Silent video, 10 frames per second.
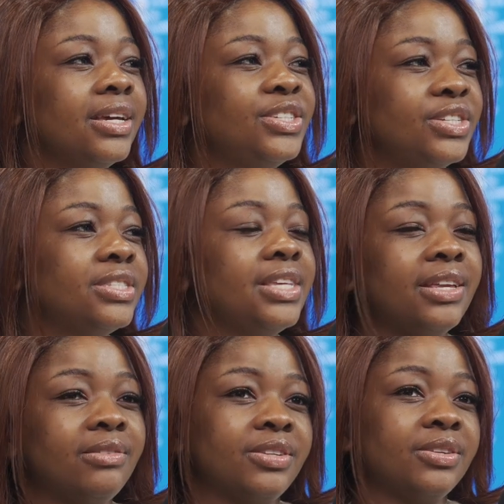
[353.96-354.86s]
It's just
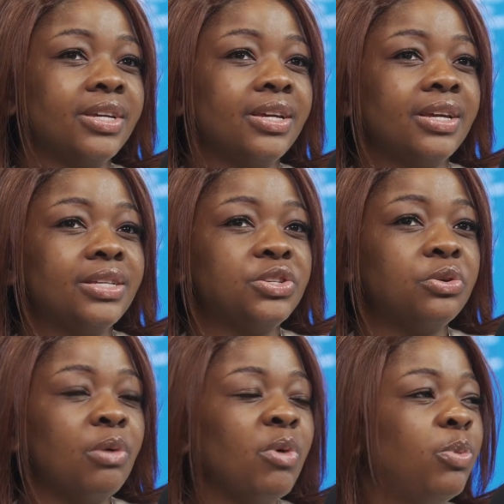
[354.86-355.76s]
that
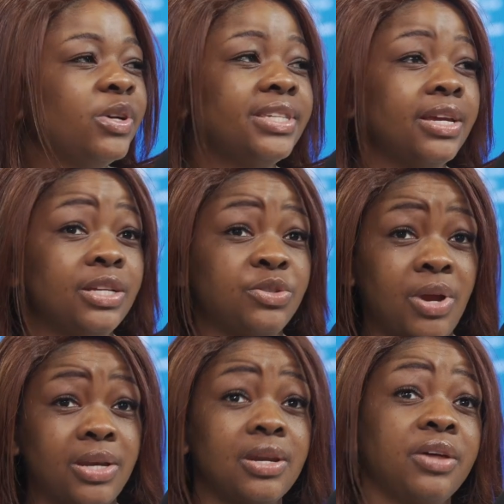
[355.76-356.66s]
Cyril Ramaphosa is
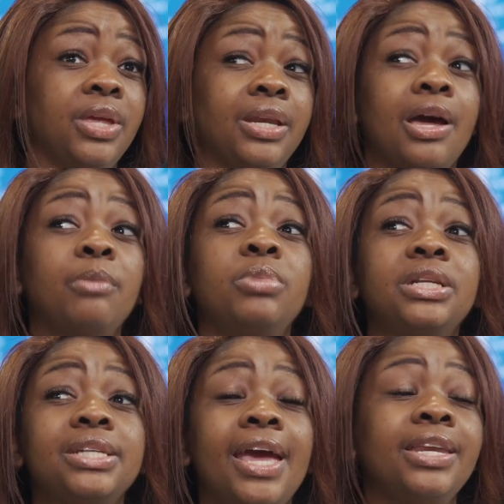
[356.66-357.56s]
right now the
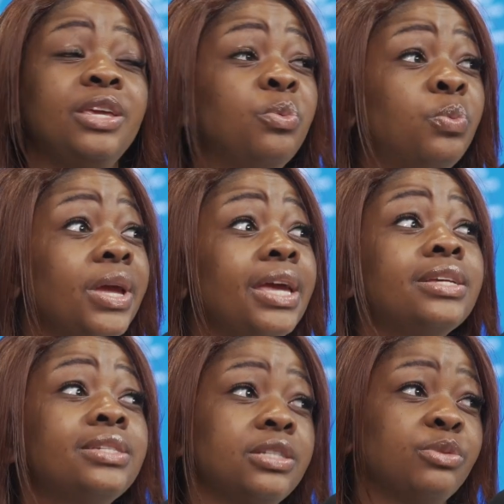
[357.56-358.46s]
incumbent, and he
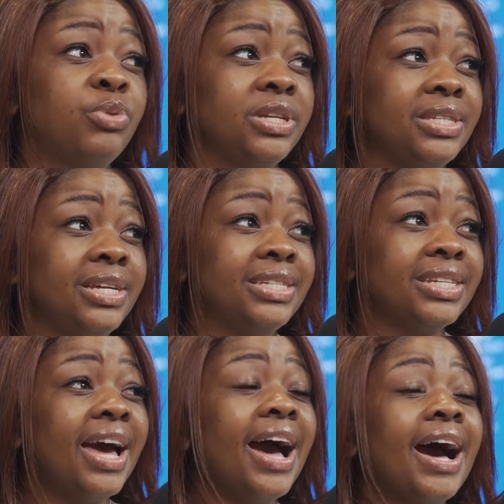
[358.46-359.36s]
is still president
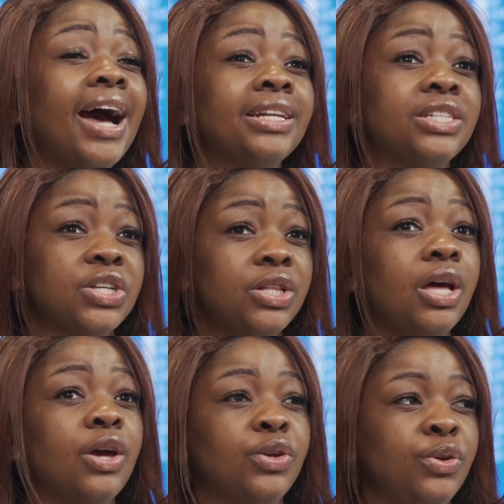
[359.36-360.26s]
until
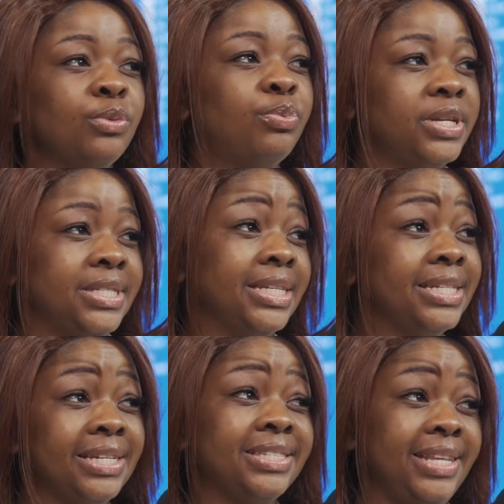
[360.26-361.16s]
a new president is